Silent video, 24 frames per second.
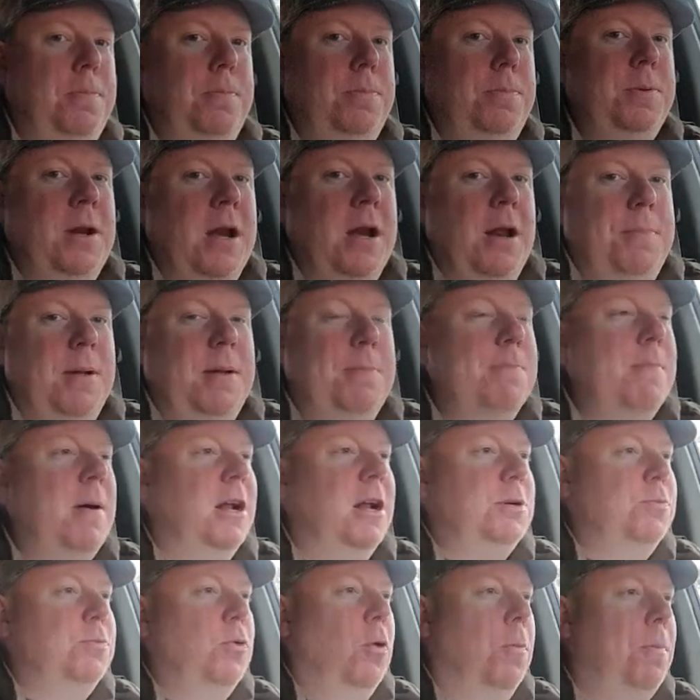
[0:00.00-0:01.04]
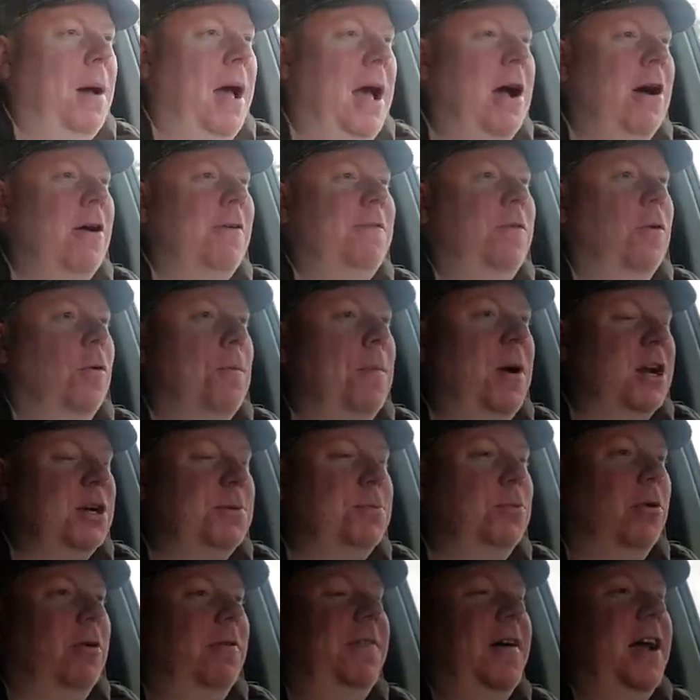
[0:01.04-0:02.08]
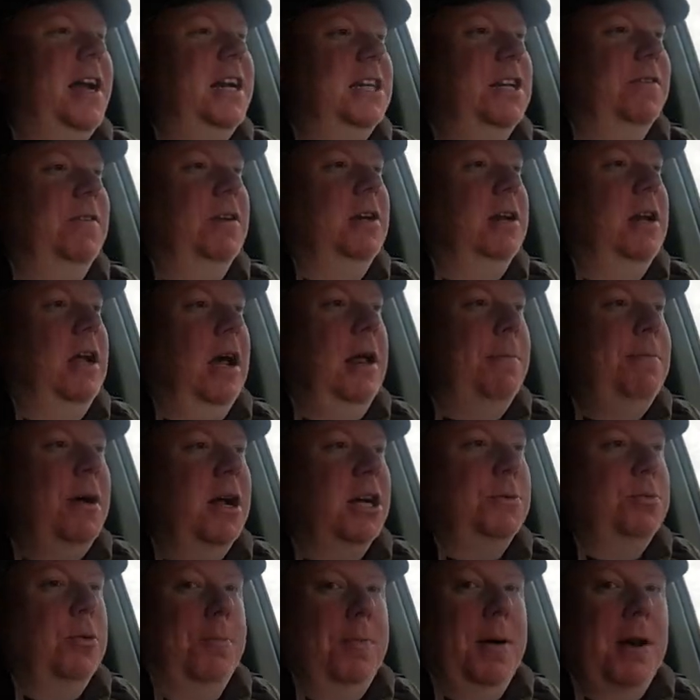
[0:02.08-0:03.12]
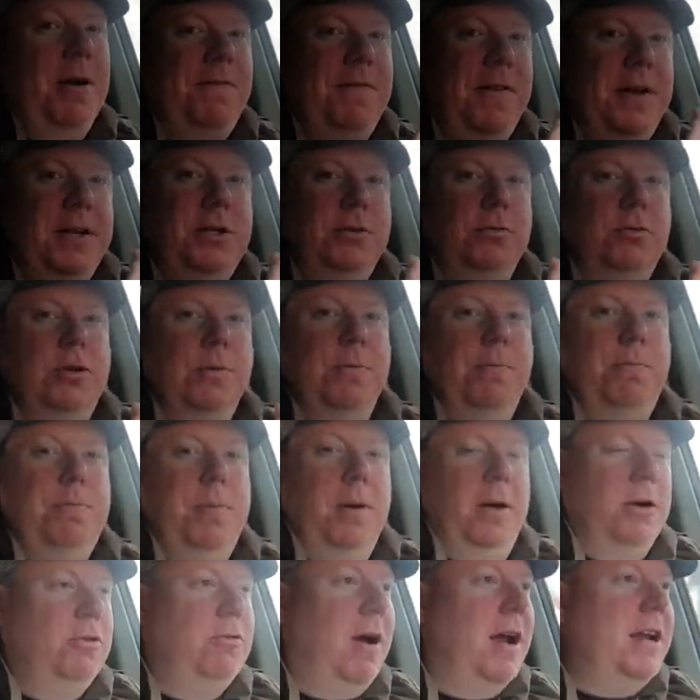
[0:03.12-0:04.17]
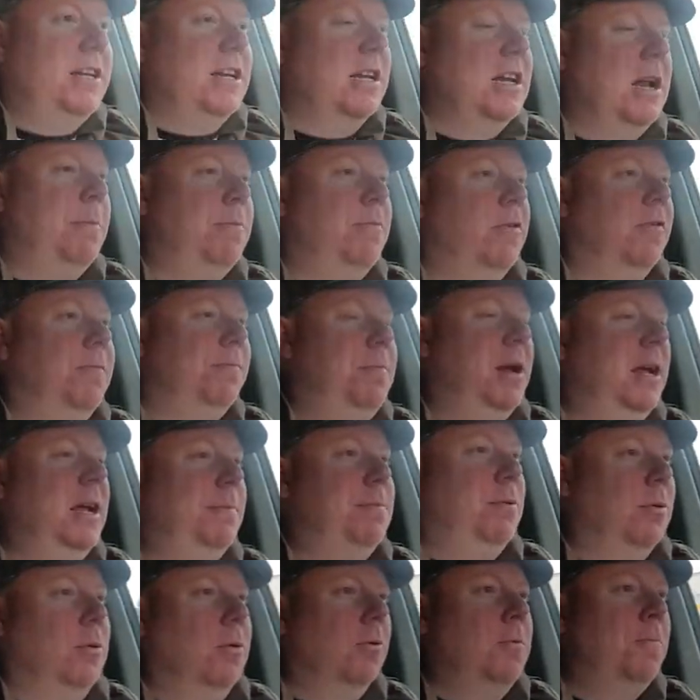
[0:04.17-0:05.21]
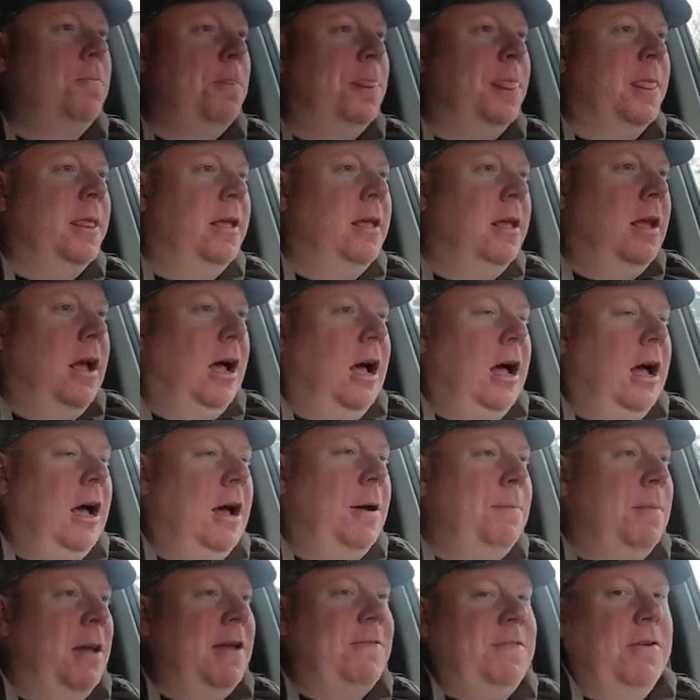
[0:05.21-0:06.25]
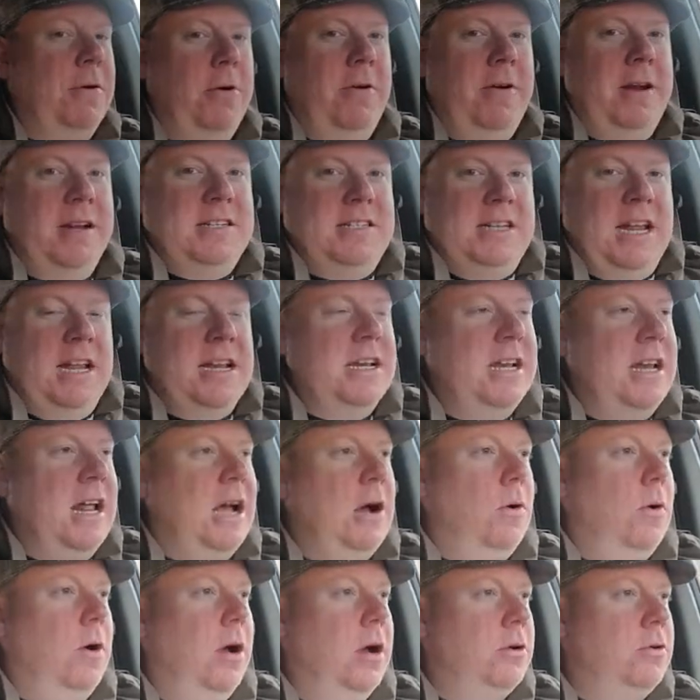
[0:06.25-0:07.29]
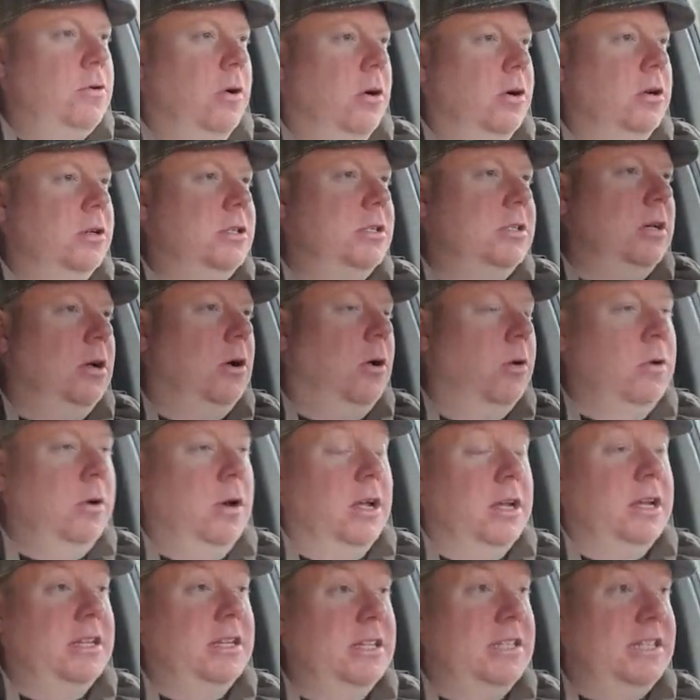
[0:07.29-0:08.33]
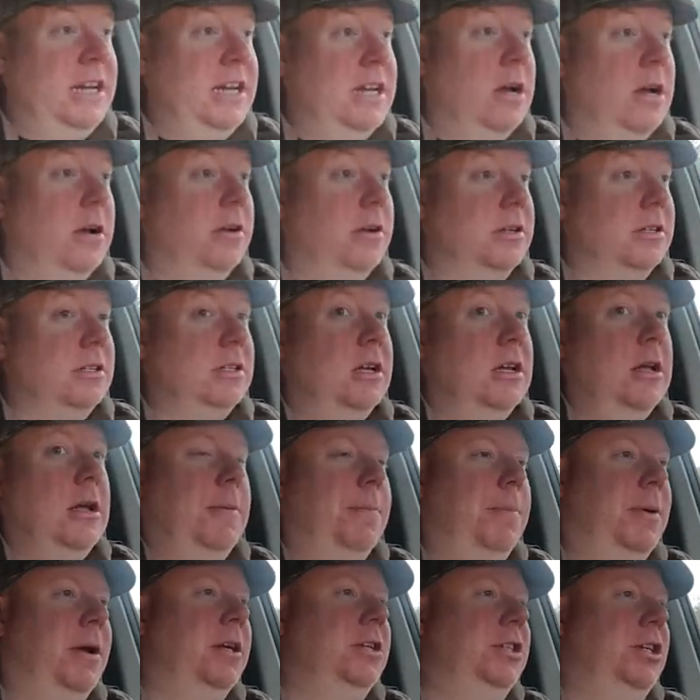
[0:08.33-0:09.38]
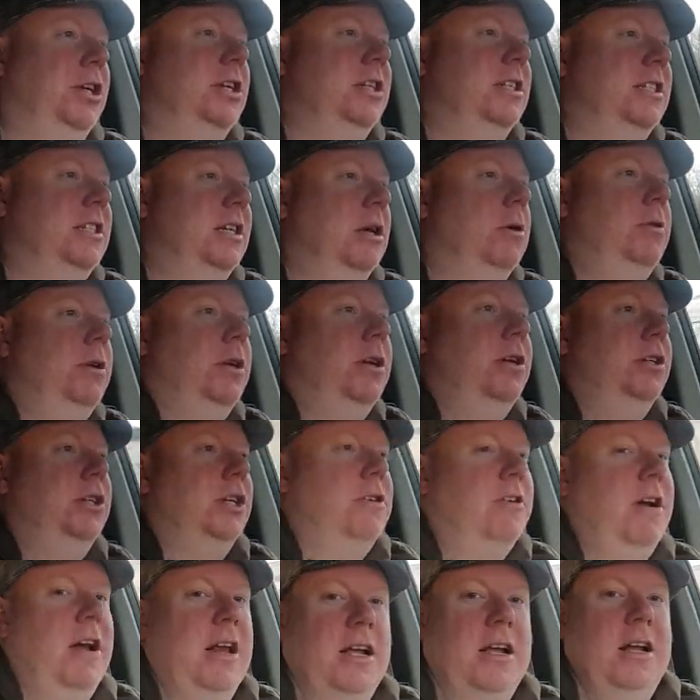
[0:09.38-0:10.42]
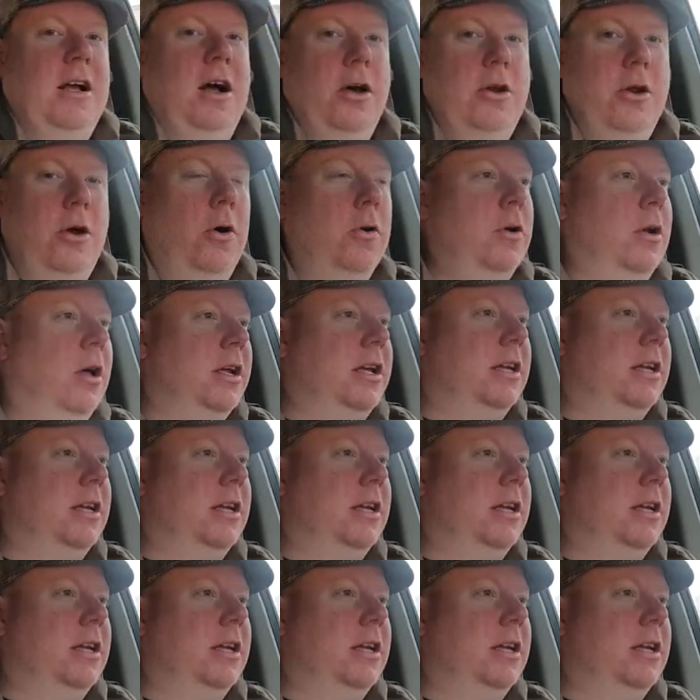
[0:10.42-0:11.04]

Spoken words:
you know, be much more powerful, much more effective, and much more beneficial to a greater number of people if it were extended out across online casinos, because you can still use your credit card at online